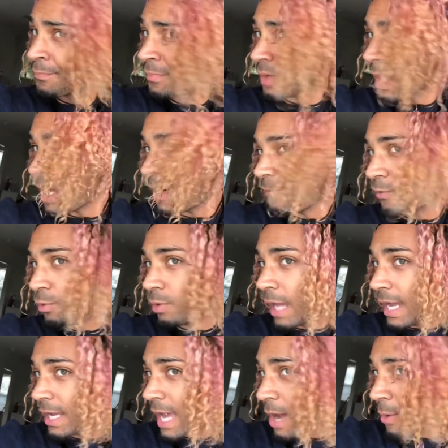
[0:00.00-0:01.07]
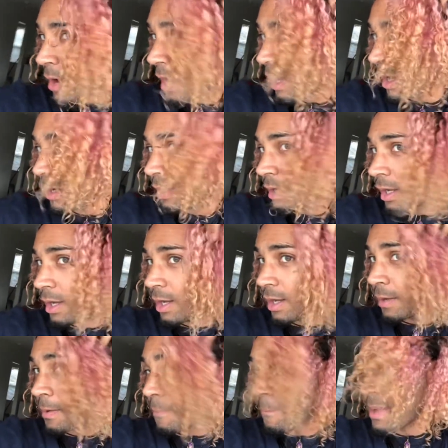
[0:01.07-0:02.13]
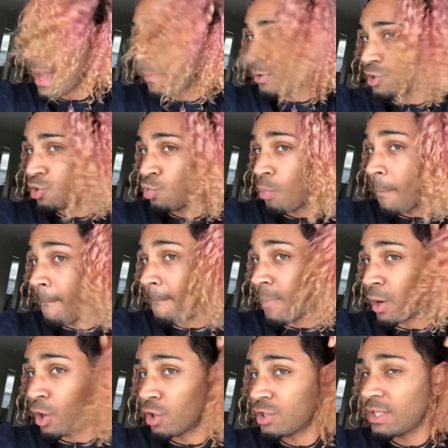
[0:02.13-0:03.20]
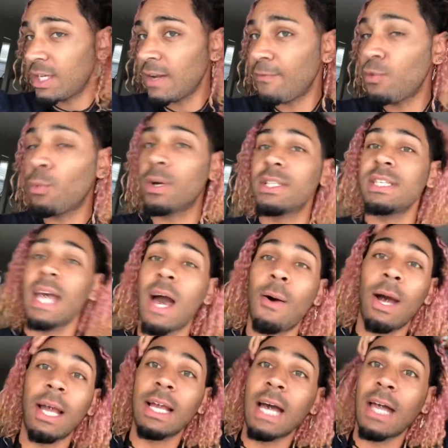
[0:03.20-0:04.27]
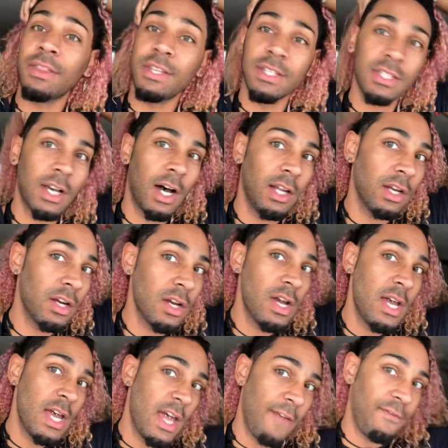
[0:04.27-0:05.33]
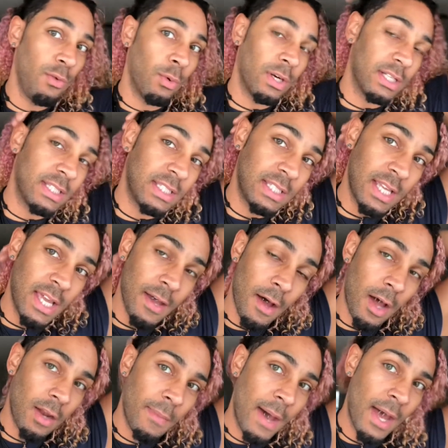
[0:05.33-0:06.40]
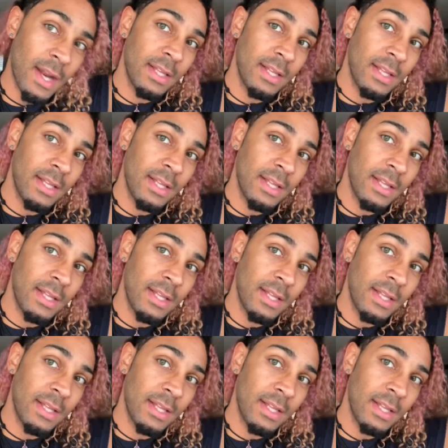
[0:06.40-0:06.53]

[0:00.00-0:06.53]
and if you like how I be able to merge it, if you want to see how I got this color, if you want to see all about it,